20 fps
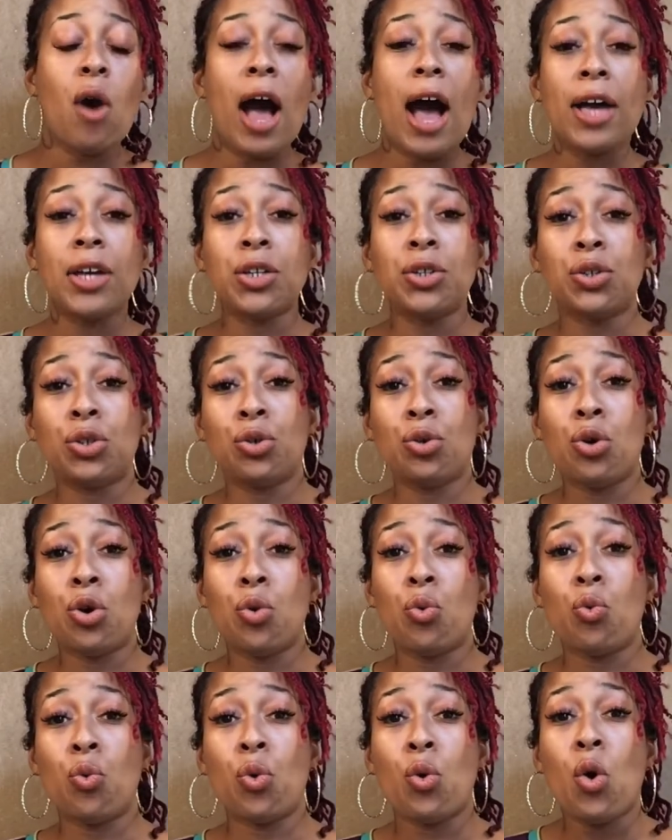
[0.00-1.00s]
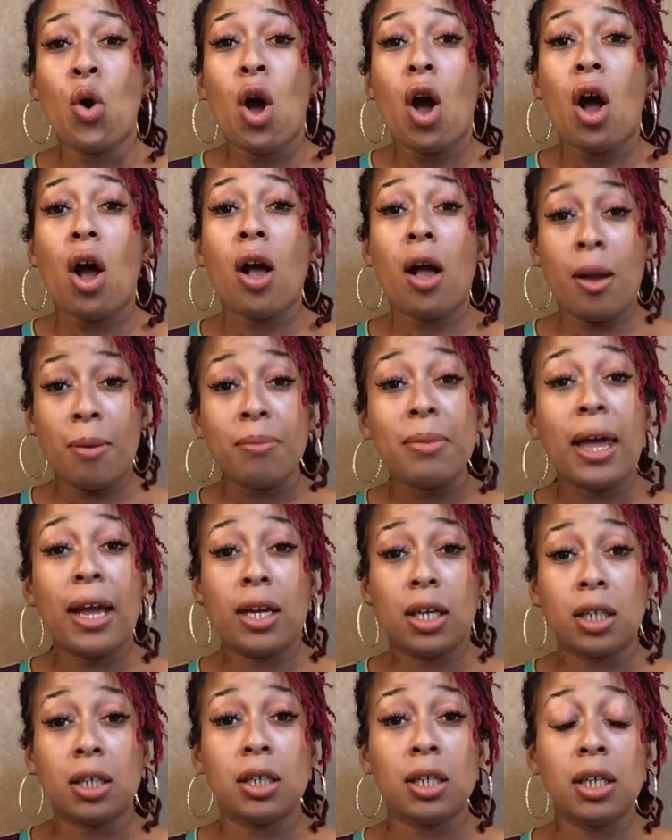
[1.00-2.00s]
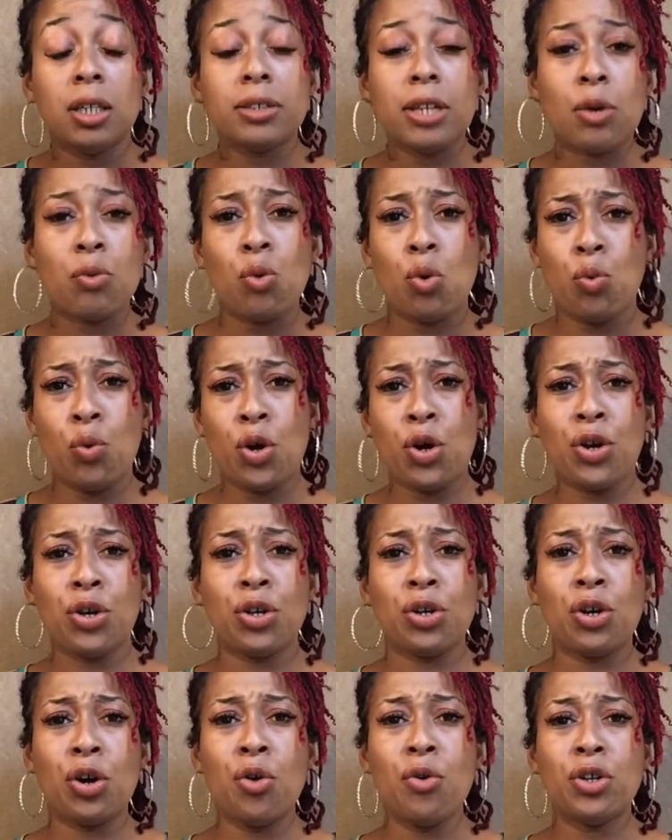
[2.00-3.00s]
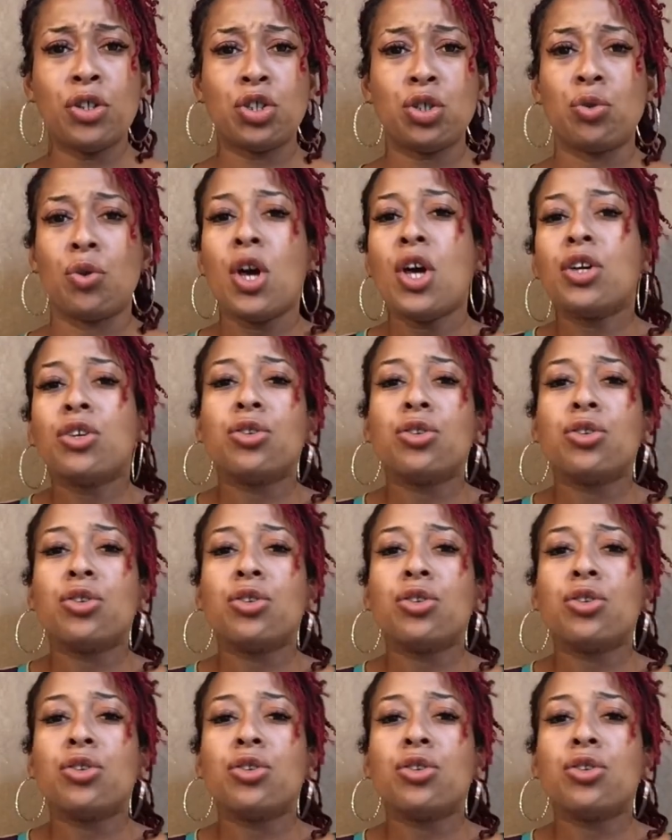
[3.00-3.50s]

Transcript: how you doing?" I'm like, "Good." He's like, "Well, where are you going to?